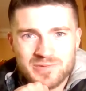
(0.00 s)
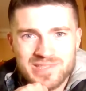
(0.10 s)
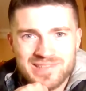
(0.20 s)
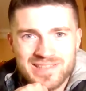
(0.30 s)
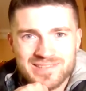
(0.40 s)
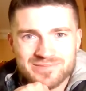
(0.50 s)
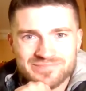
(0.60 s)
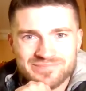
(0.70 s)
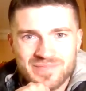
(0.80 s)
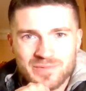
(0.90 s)
the real thing,
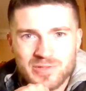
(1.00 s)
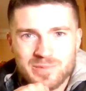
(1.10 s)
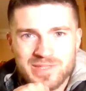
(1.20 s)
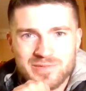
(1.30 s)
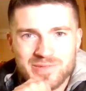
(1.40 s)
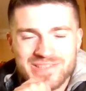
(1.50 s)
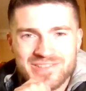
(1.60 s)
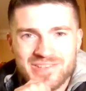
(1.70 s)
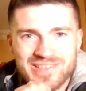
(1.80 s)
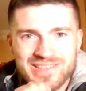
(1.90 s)
which I believe what they
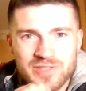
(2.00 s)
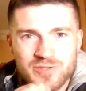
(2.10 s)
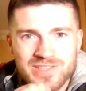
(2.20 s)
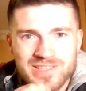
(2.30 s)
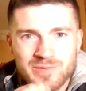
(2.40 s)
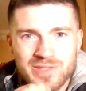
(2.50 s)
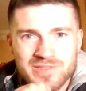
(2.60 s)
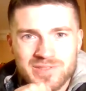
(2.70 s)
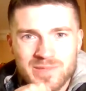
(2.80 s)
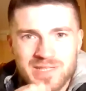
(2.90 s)
call it in Argentina. What
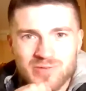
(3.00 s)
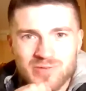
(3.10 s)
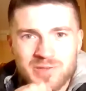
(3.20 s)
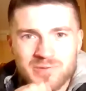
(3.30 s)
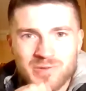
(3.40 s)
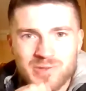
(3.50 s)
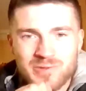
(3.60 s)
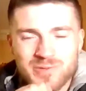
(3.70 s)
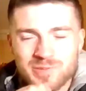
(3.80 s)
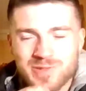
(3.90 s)
does it mean? Rock and roll
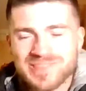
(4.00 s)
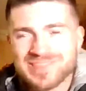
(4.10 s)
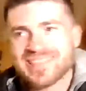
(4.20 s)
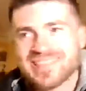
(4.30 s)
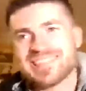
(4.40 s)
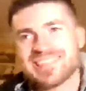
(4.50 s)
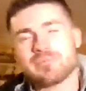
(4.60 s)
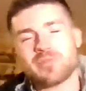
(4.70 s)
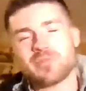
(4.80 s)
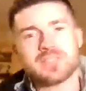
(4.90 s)
football, they say
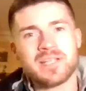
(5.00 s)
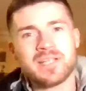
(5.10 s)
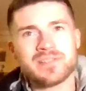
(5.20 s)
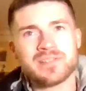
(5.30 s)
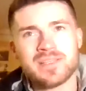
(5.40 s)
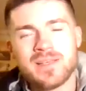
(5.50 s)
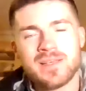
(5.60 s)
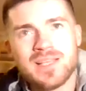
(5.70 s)
in Buenos Aires.